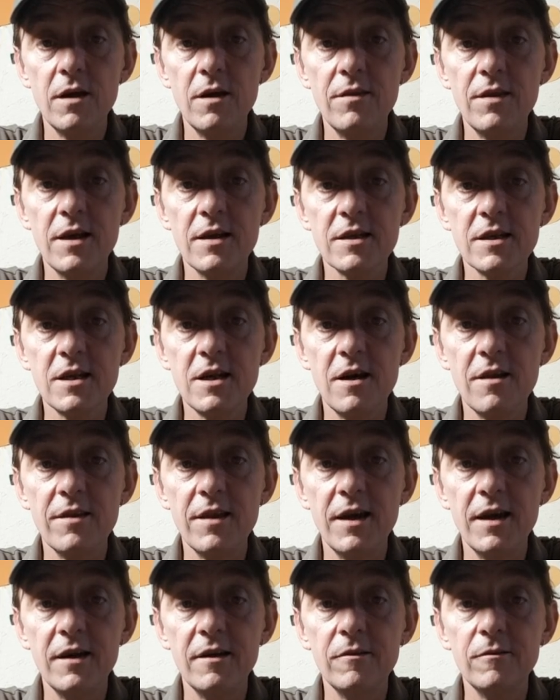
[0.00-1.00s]
and that's cut
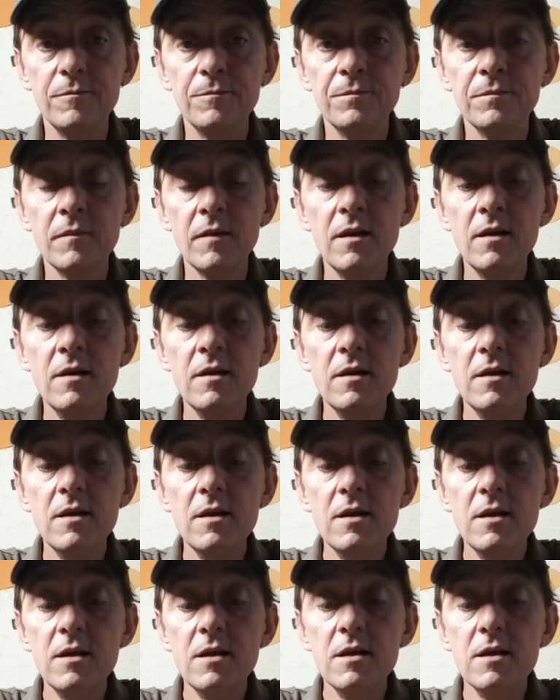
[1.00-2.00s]
that out.
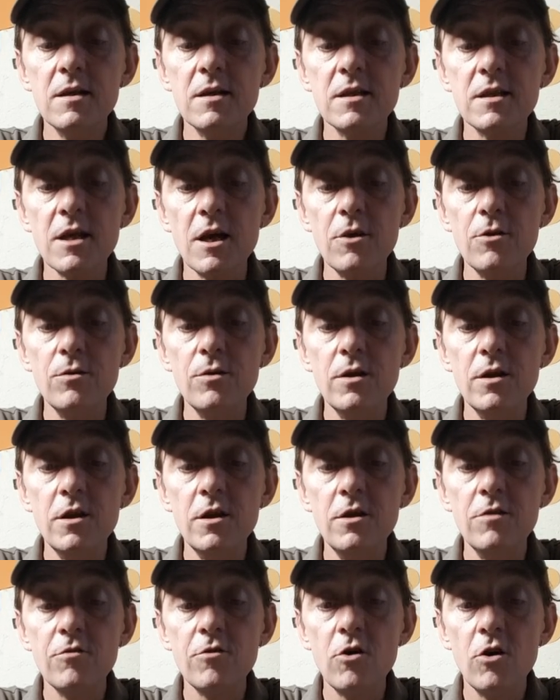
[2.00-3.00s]
So
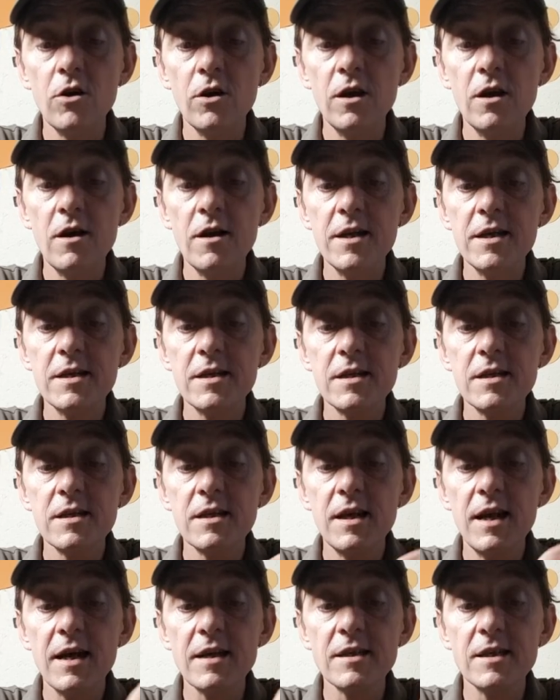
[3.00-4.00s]
you've got a nice
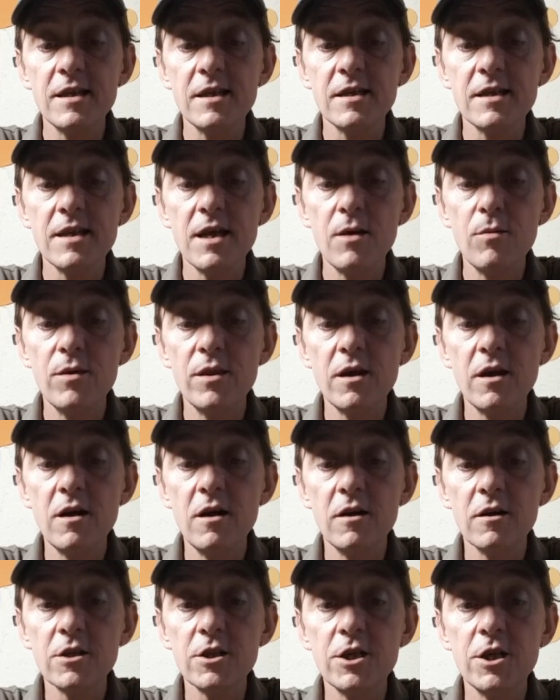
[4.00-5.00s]
lattice there with the
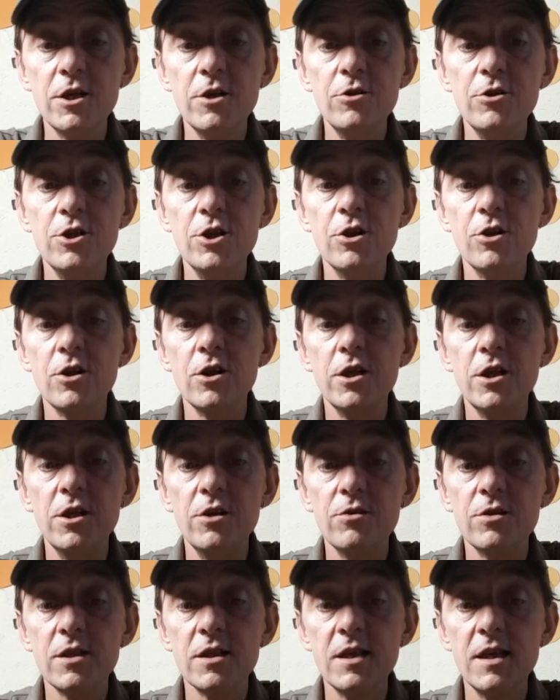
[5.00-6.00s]
cartouche. You can
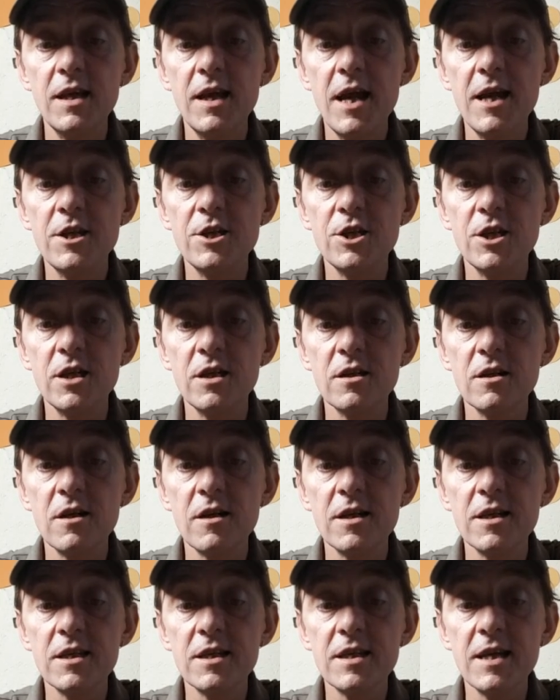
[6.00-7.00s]
use the edging
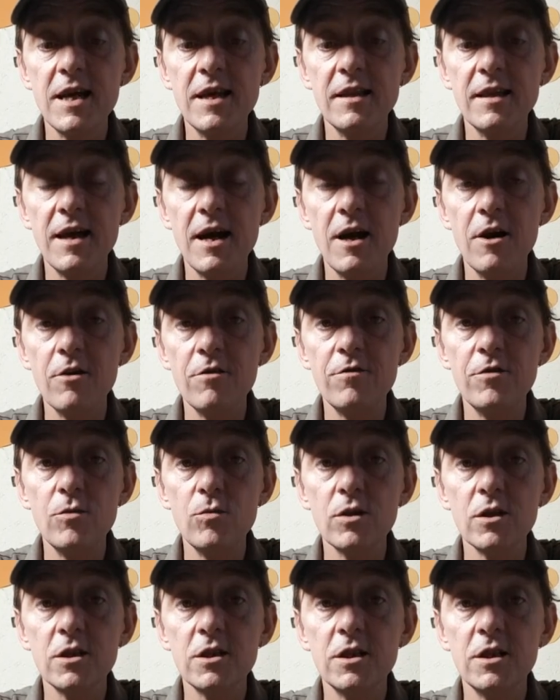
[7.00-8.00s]
die to take that out if you
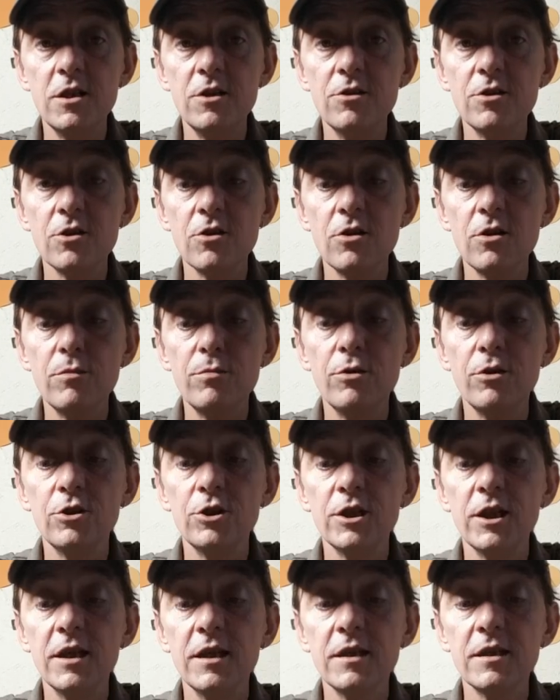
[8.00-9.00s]
wanted to use it on a
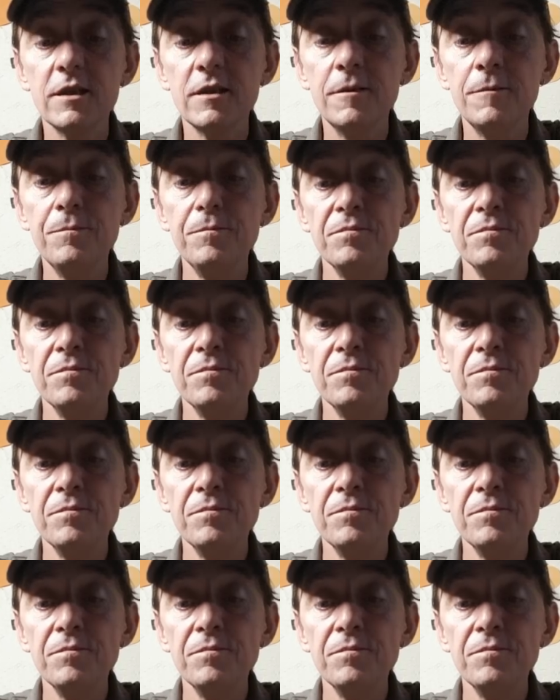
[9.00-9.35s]
project.